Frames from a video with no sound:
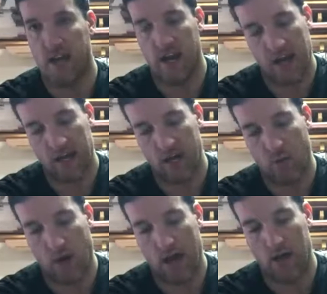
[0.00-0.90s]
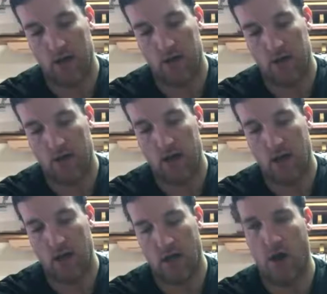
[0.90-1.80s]
hadn't had it in a while,
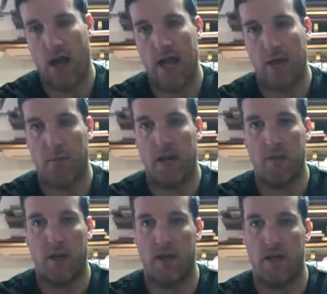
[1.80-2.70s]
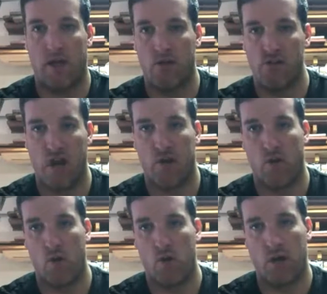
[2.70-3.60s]
and on IAP,
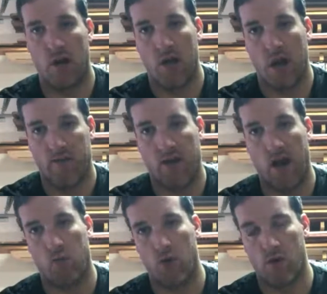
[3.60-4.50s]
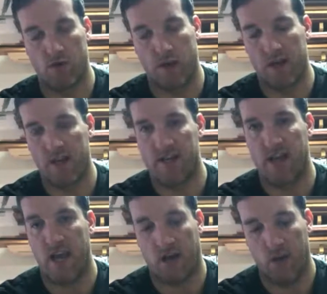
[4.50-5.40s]
pinturners.org, I've caught where there's been
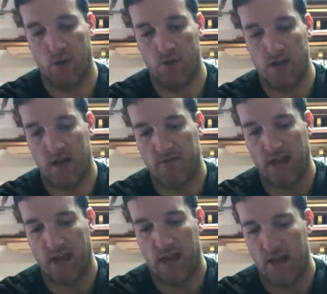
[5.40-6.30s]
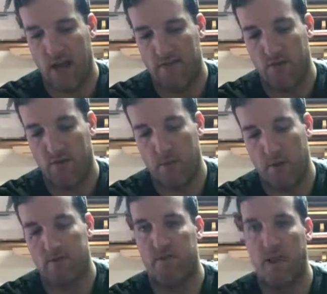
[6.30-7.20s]
discount codes, and I've got that for
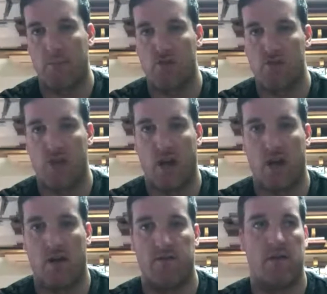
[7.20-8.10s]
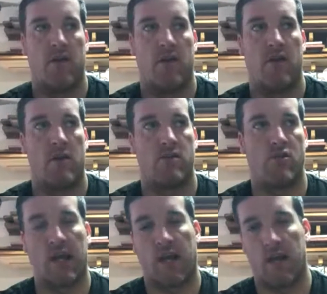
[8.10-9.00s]
about 15% off.
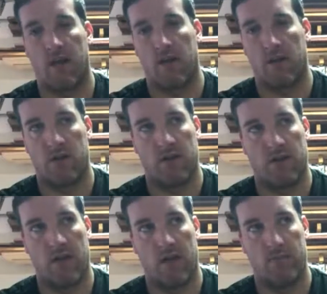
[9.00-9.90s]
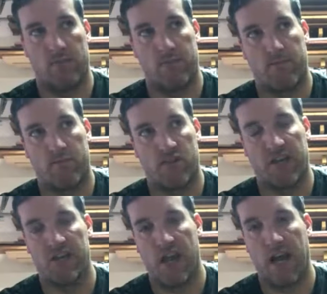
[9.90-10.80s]
So I get the
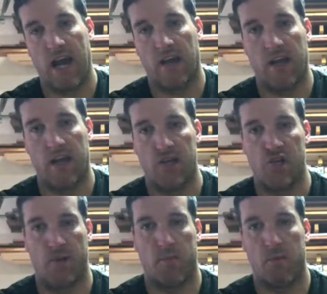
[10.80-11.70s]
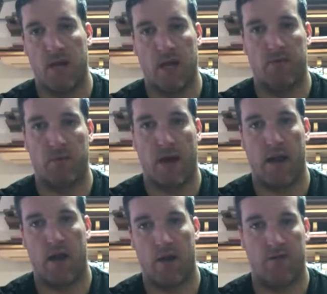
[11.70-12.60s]
16-gallon kit shipped to me for
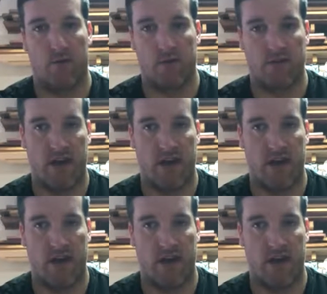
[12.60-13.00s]
about $145.